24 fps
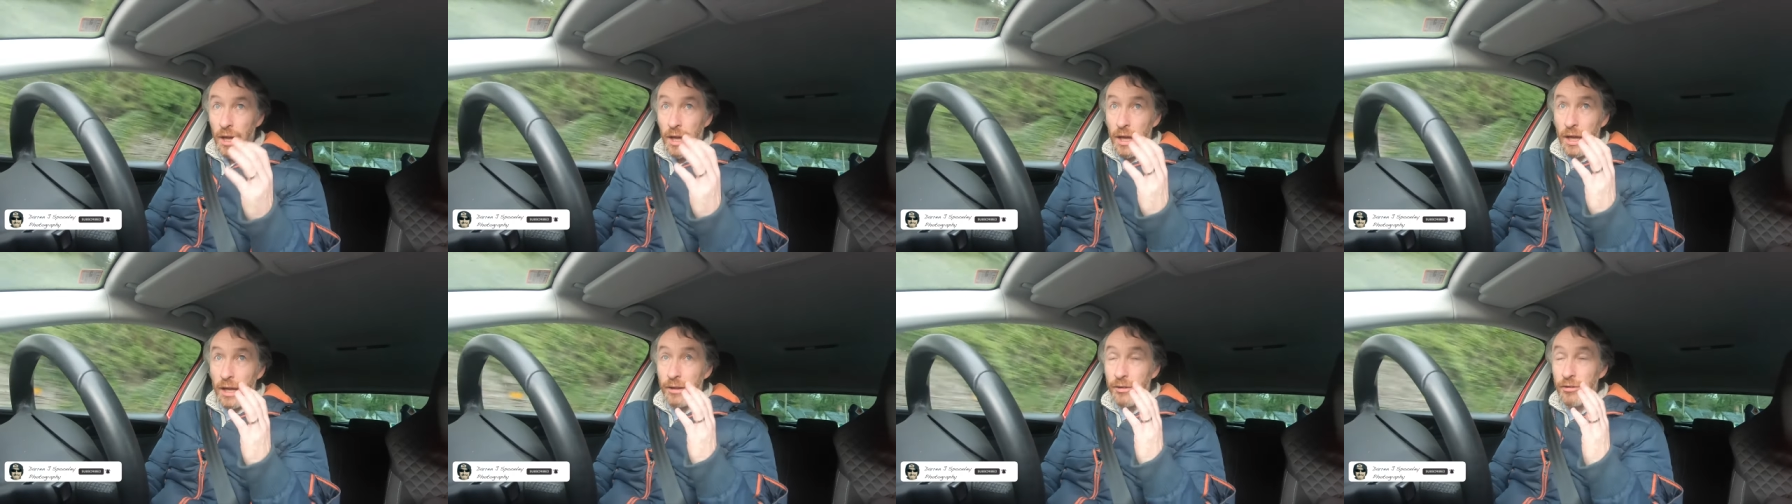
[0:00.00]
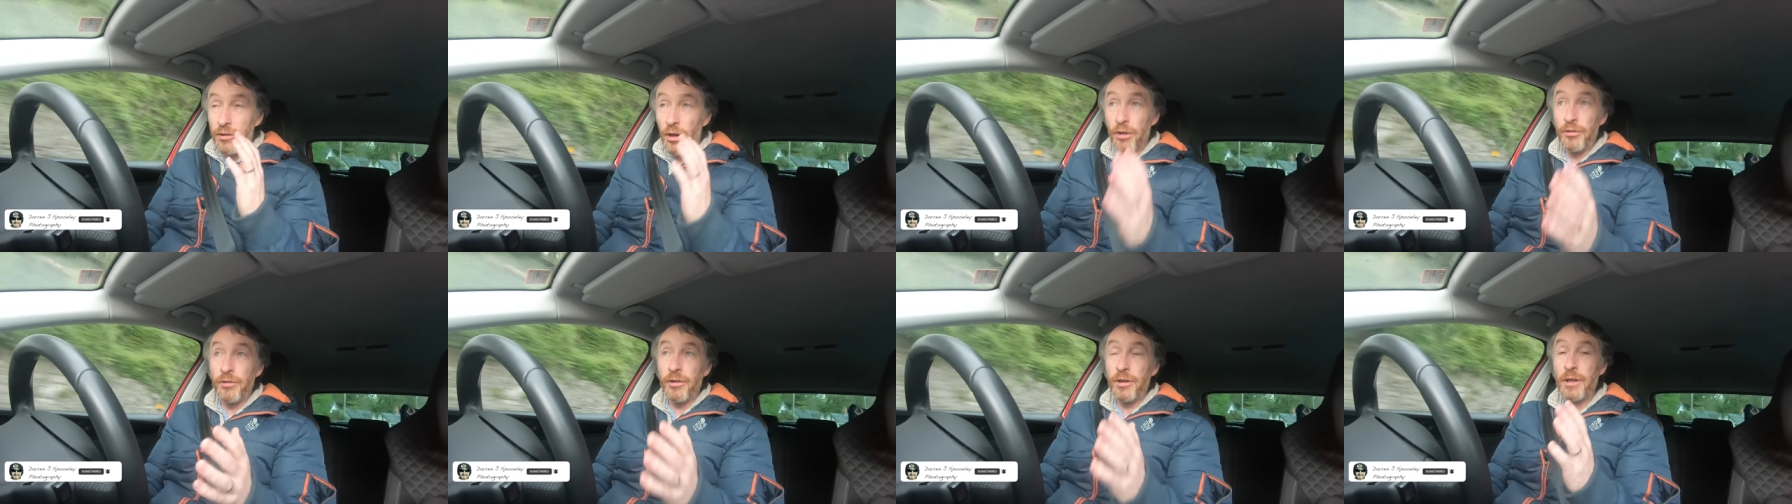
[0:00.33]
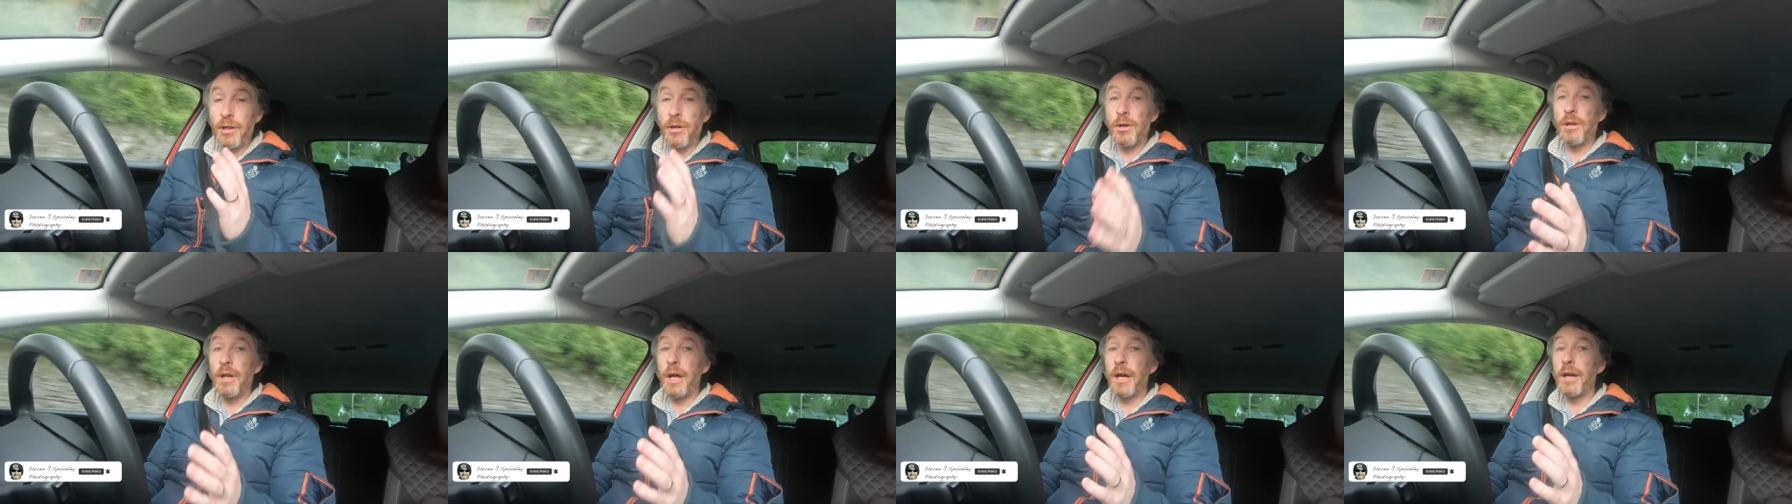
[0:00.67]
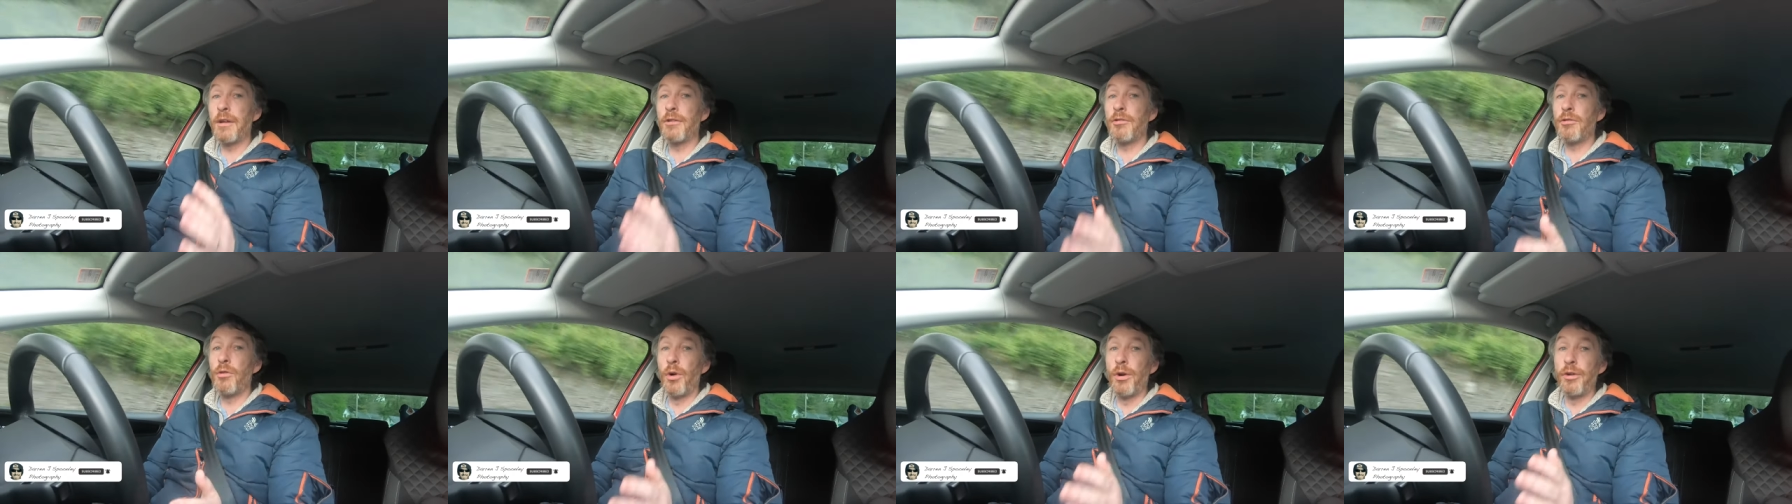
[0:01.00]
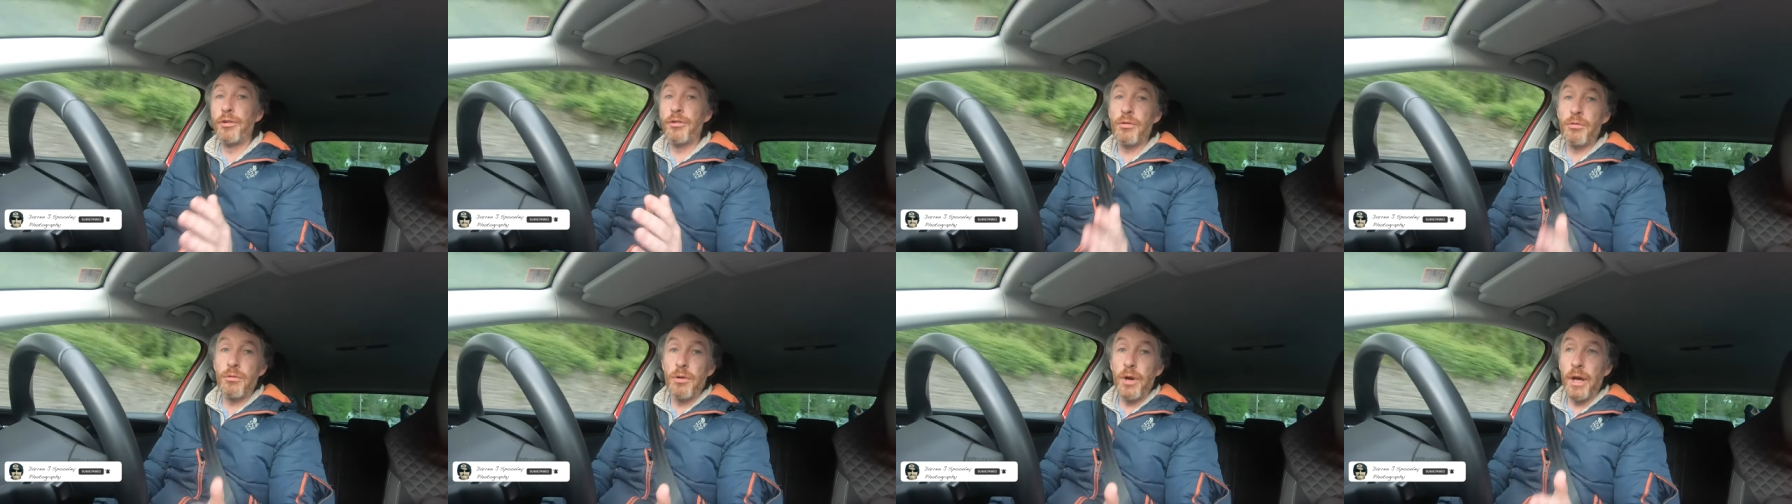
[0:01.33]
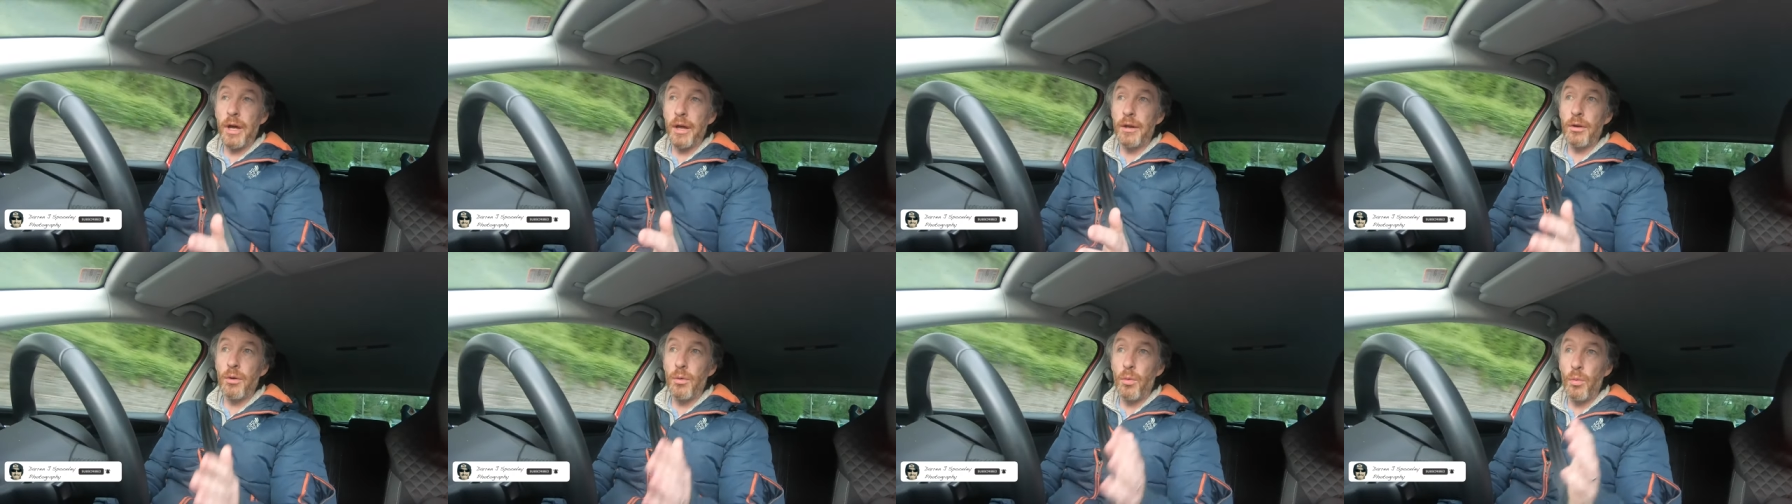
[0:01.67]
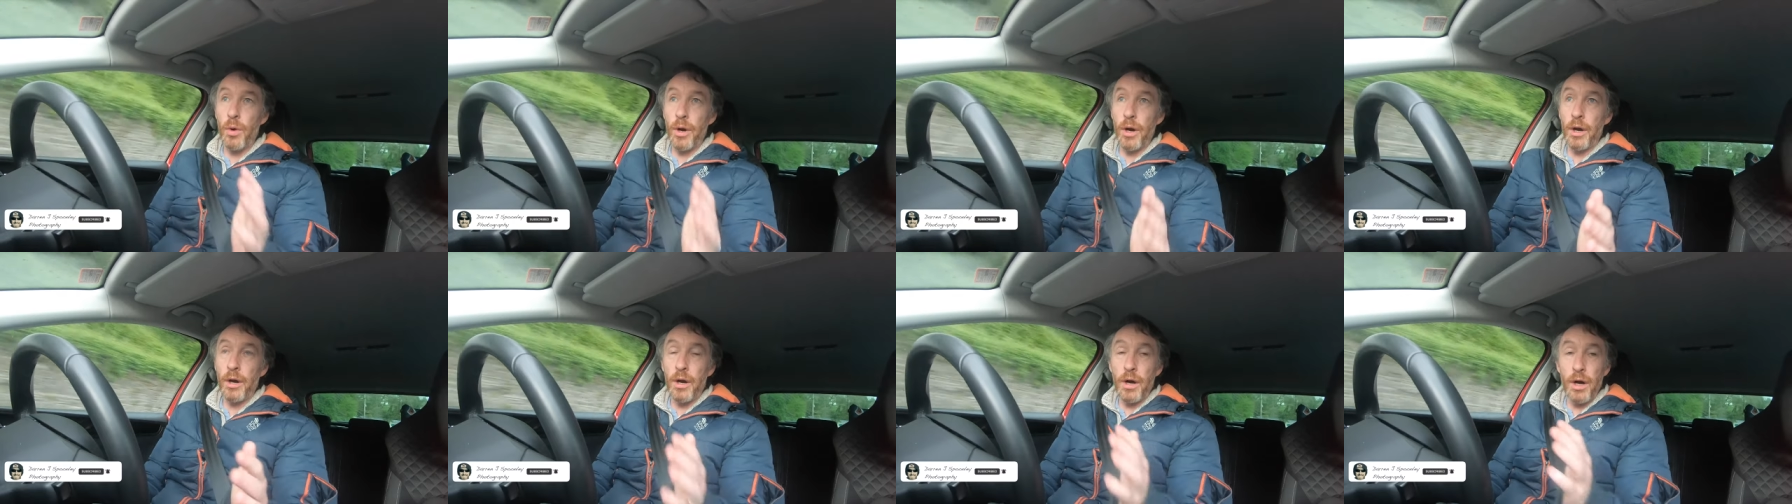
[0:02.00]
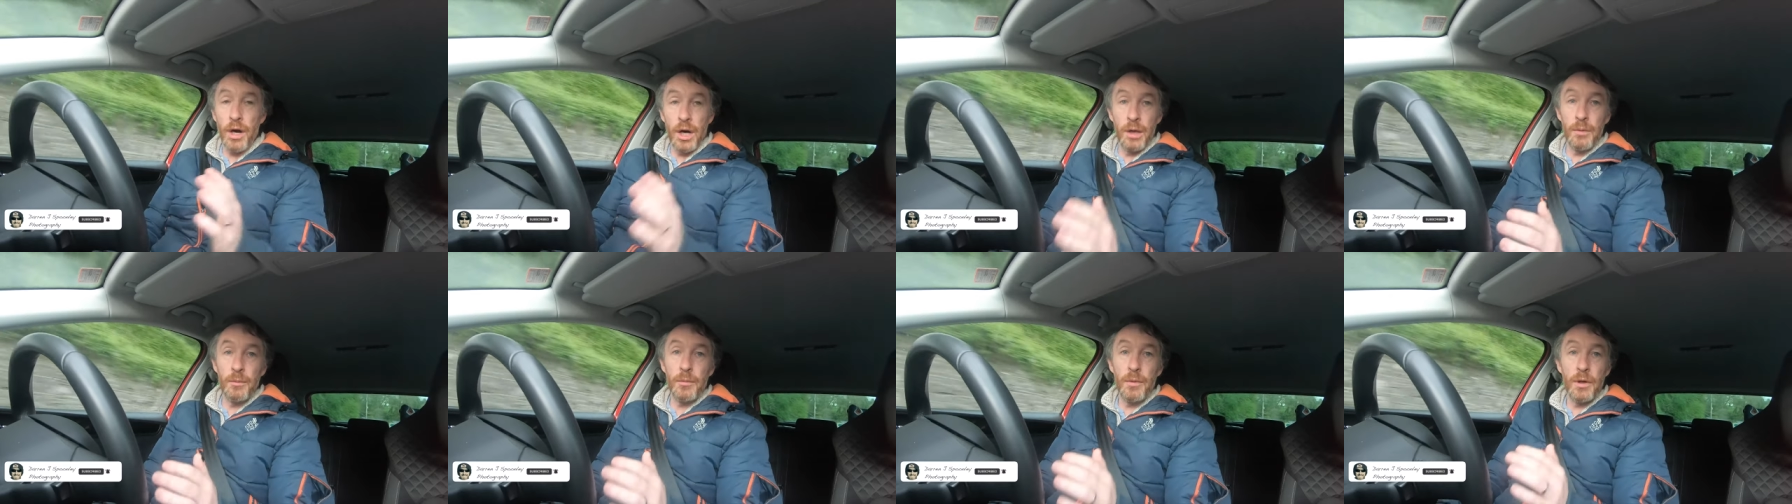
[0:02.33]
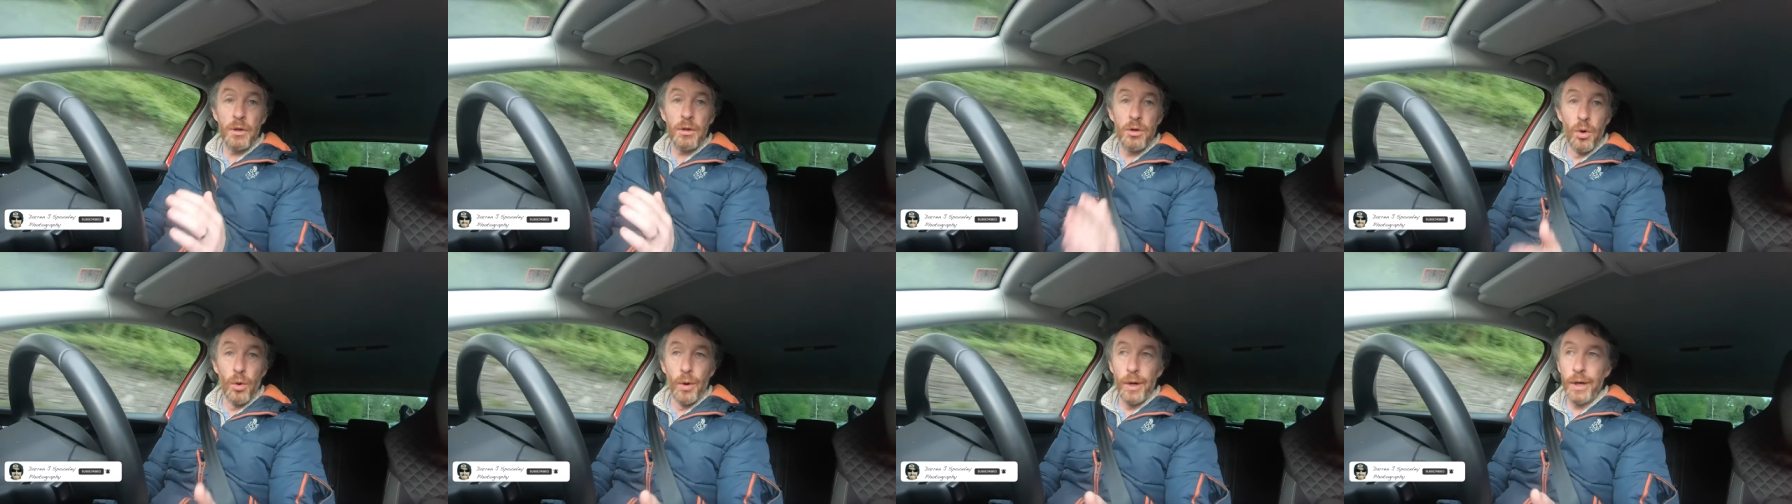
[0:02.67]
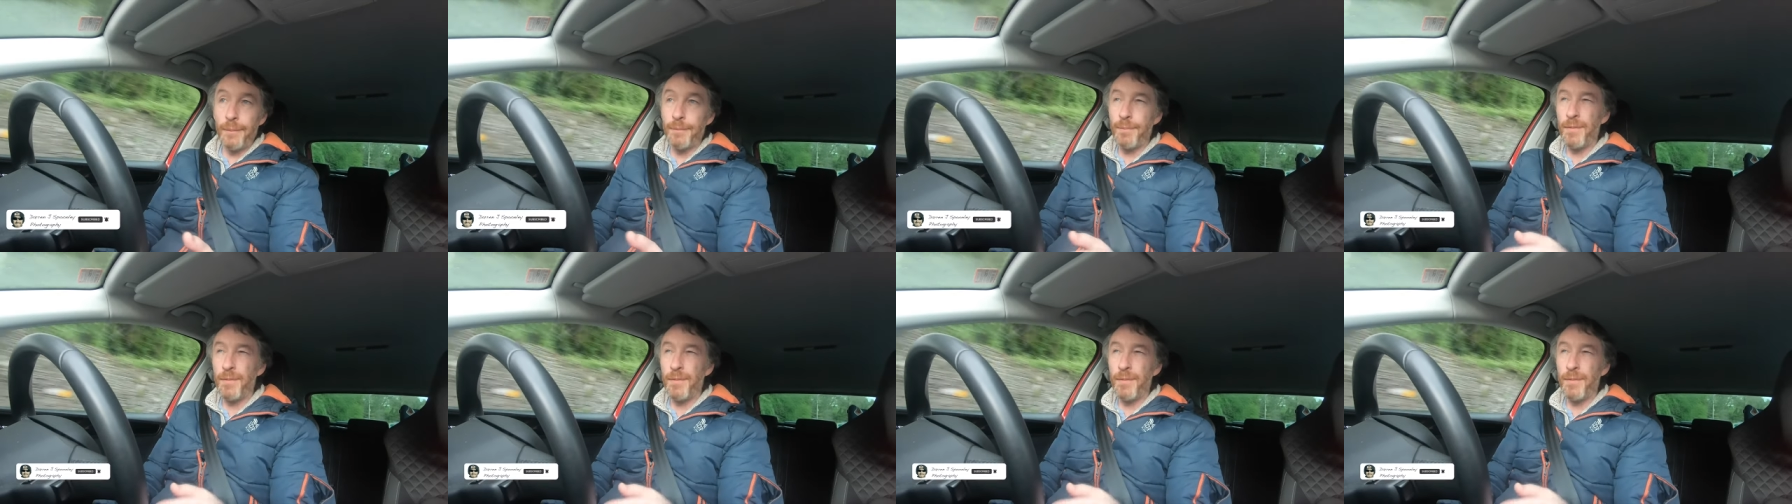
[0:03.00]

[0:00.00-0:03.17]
it doesn't look like it's going to rain where I'm going.